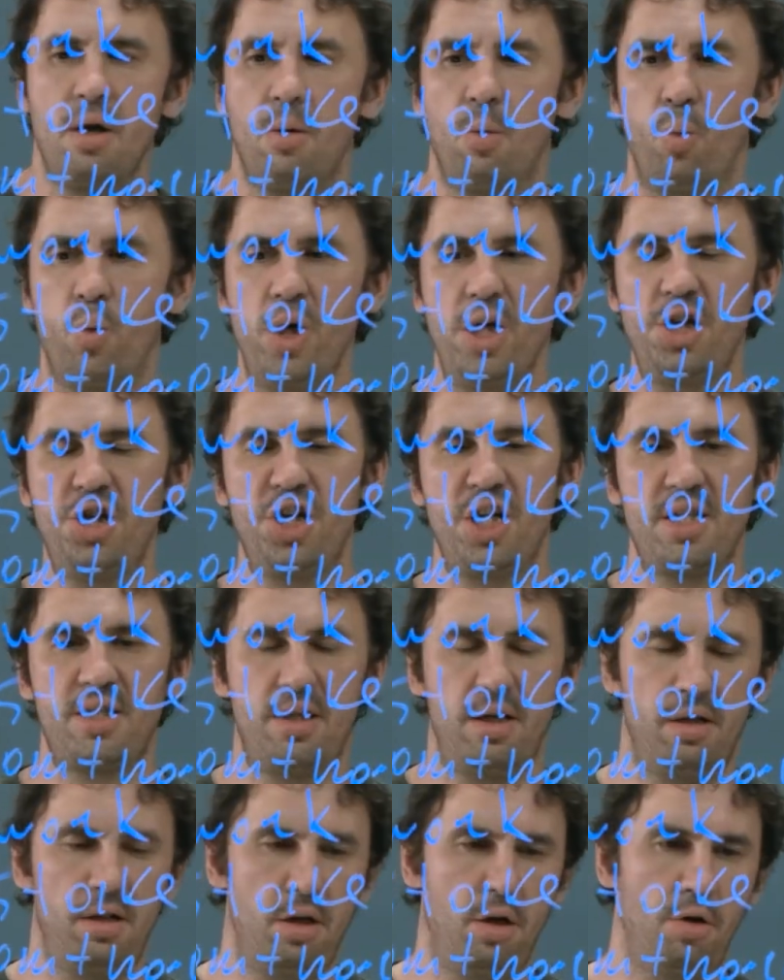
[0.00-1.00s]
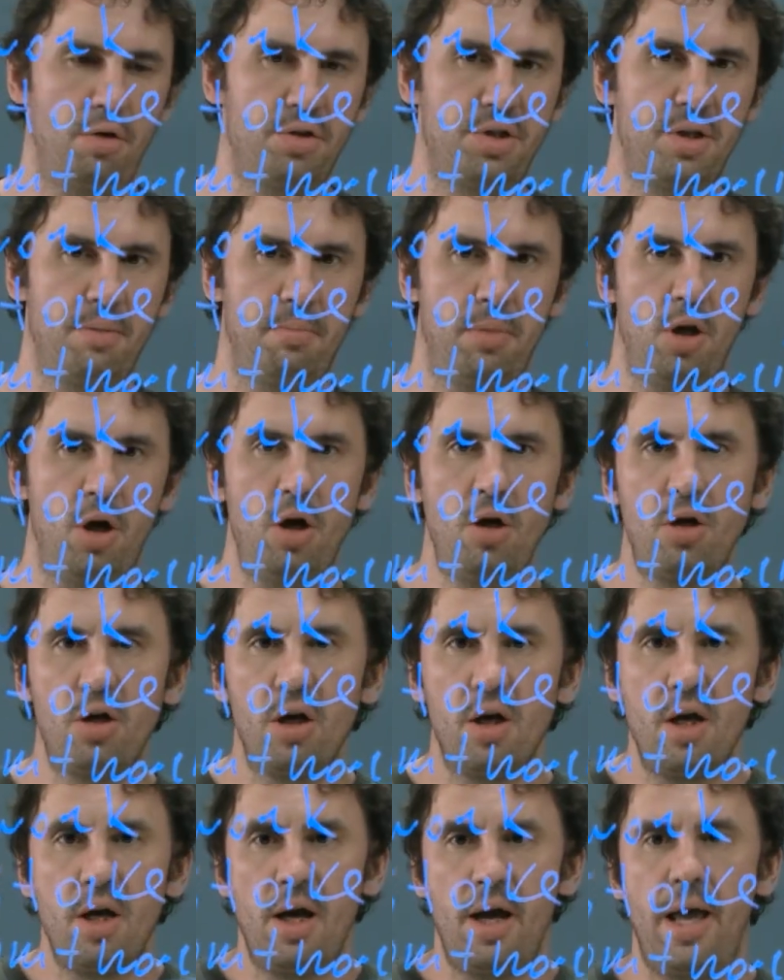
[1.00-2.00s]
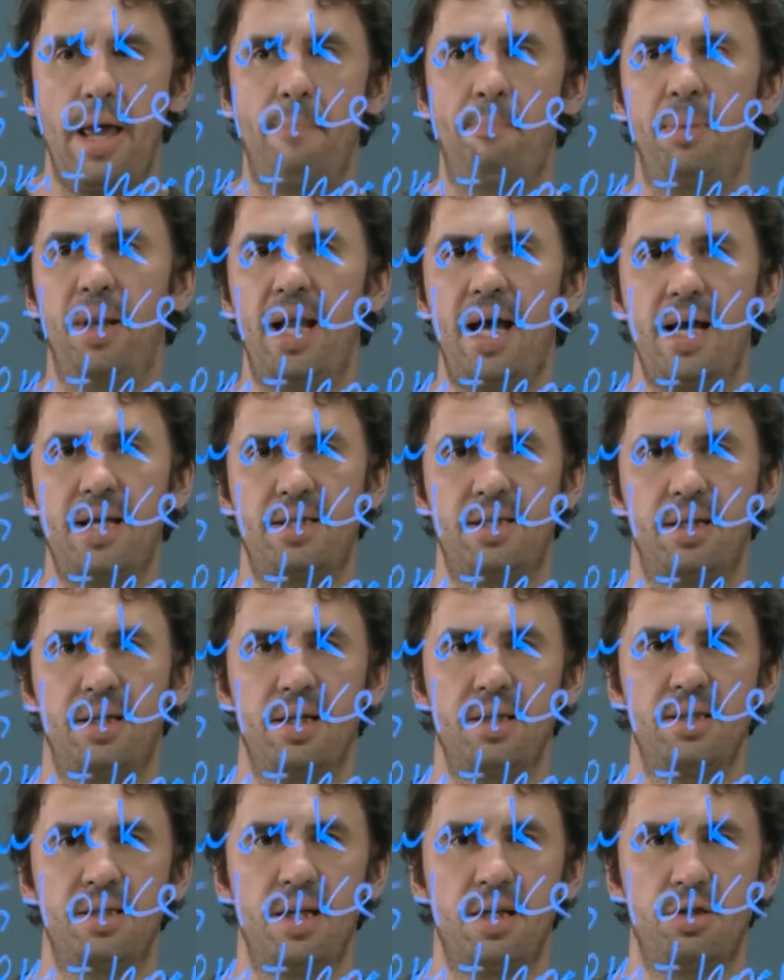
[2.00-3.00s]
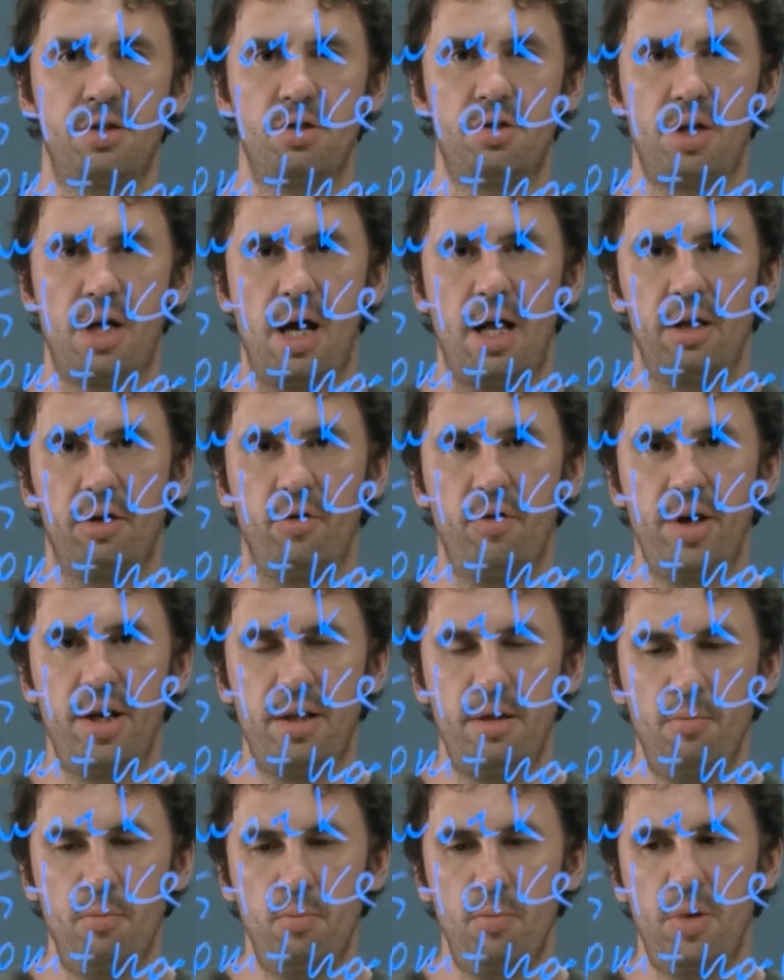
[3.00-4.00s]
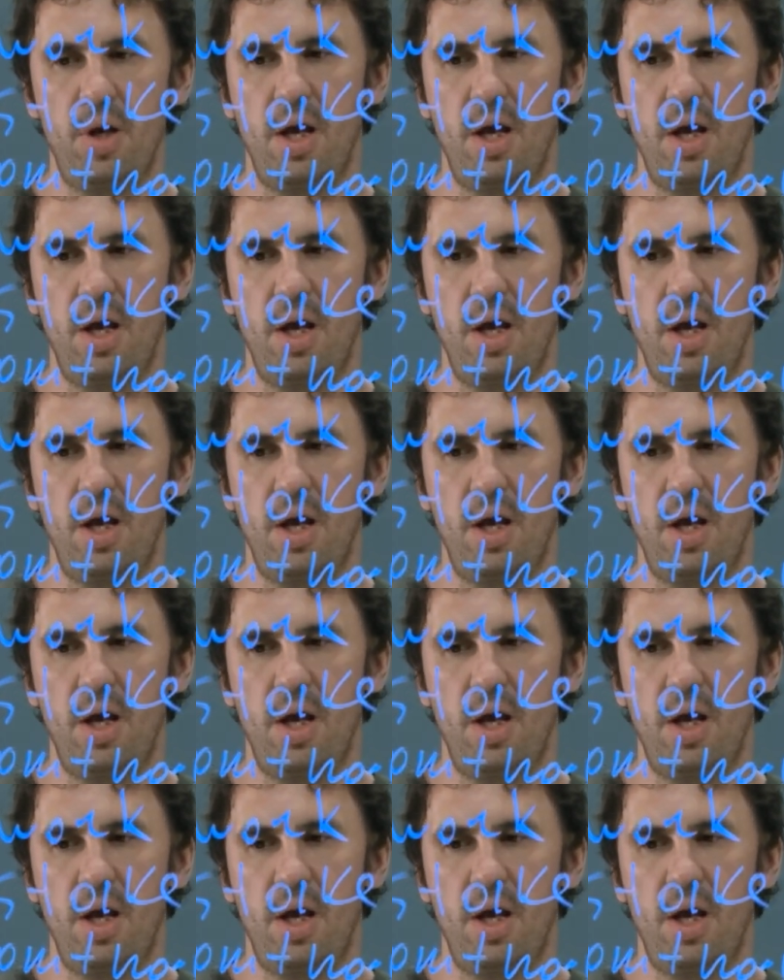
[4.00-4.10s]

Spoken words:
We just download the block, apply the consensus algorithm